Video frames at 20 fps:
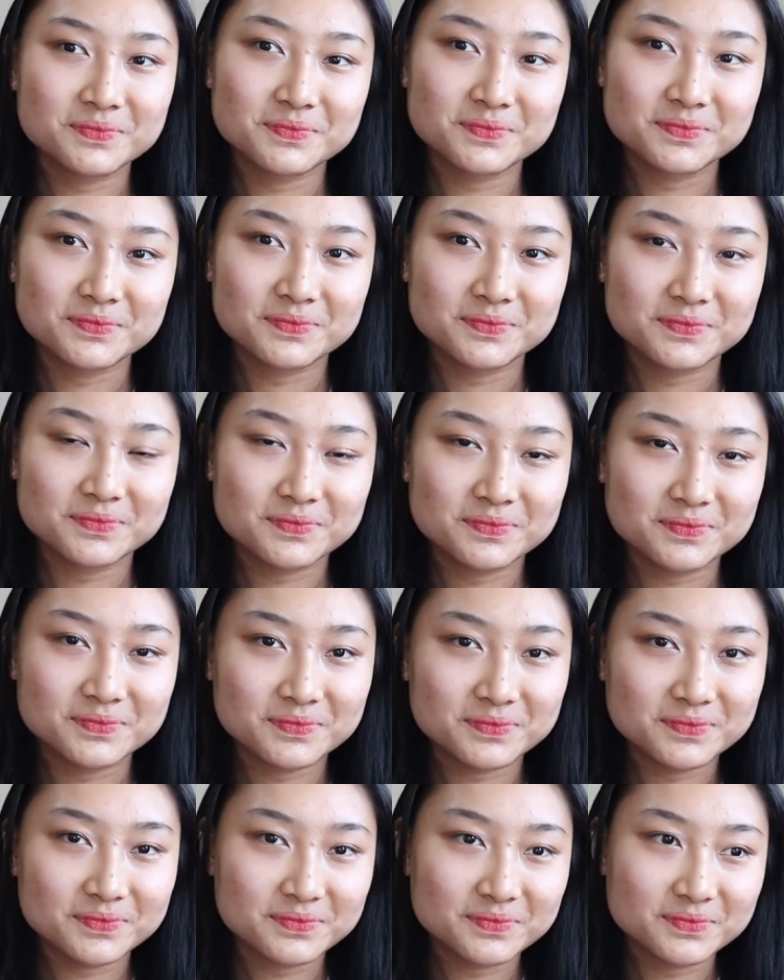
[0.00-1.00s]

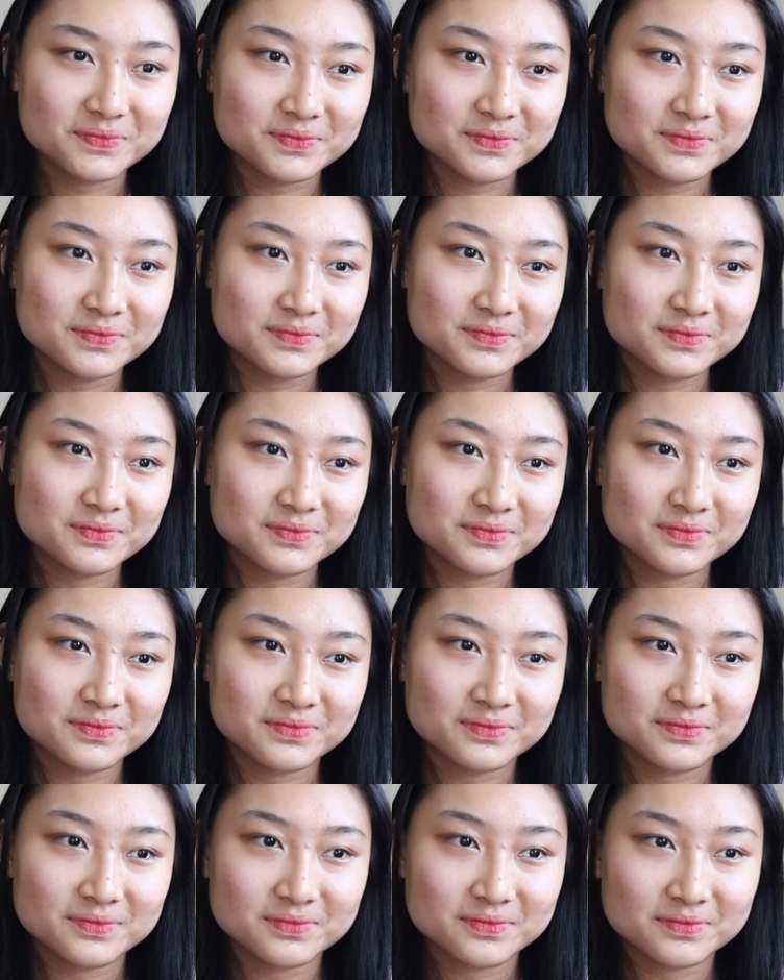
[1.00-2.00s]

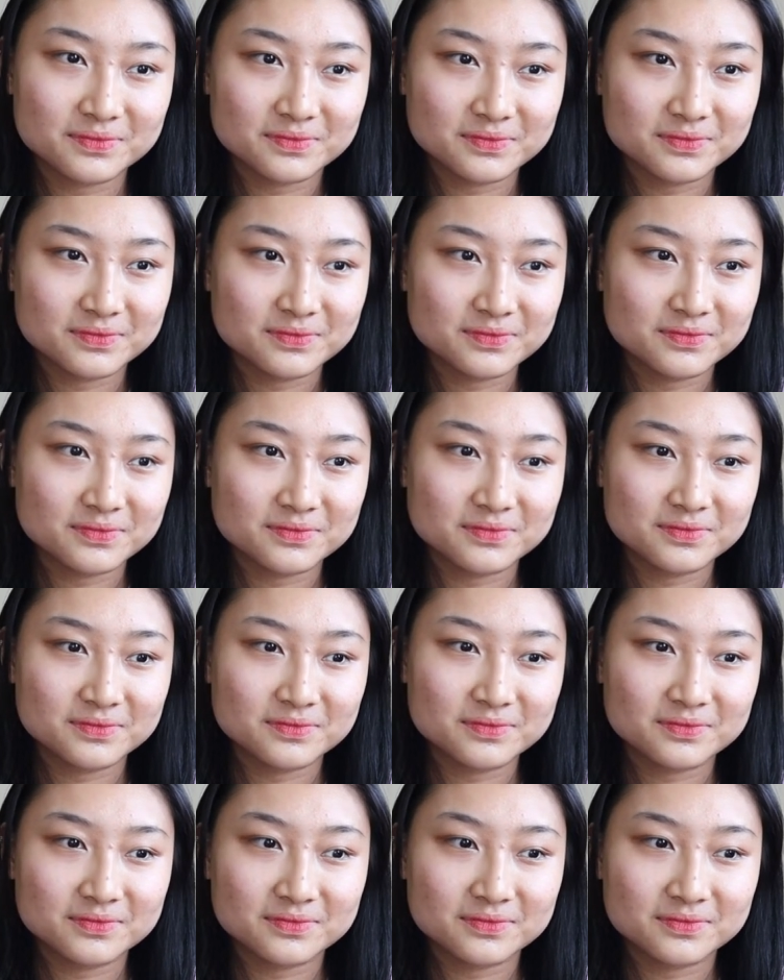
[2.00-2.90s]
The person shown says nothing.